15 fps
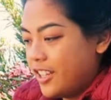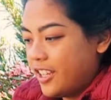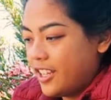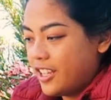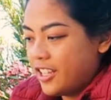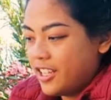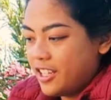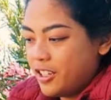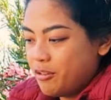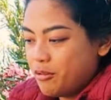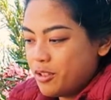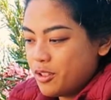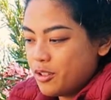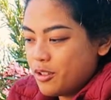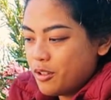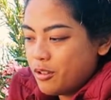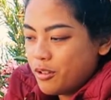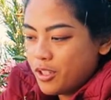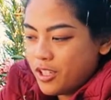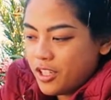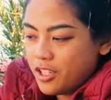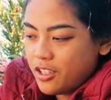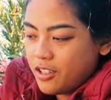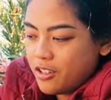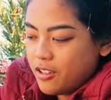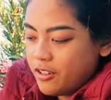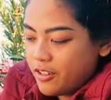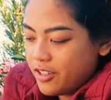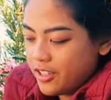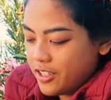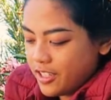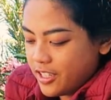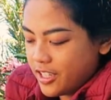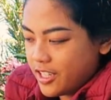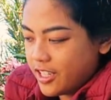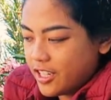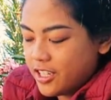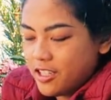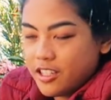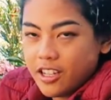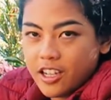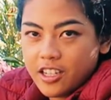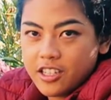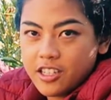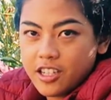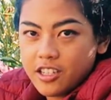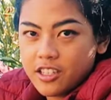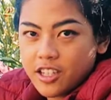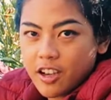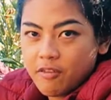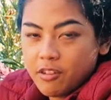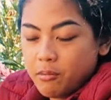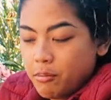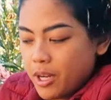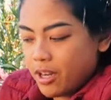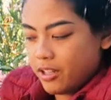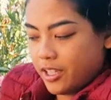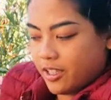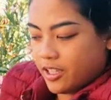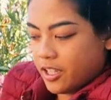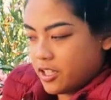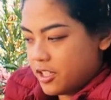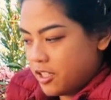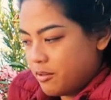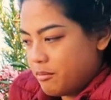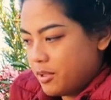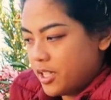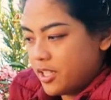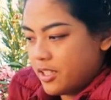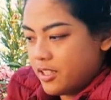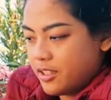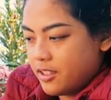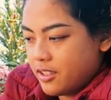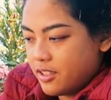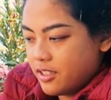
and he was so cute, and I just have to barely touch him because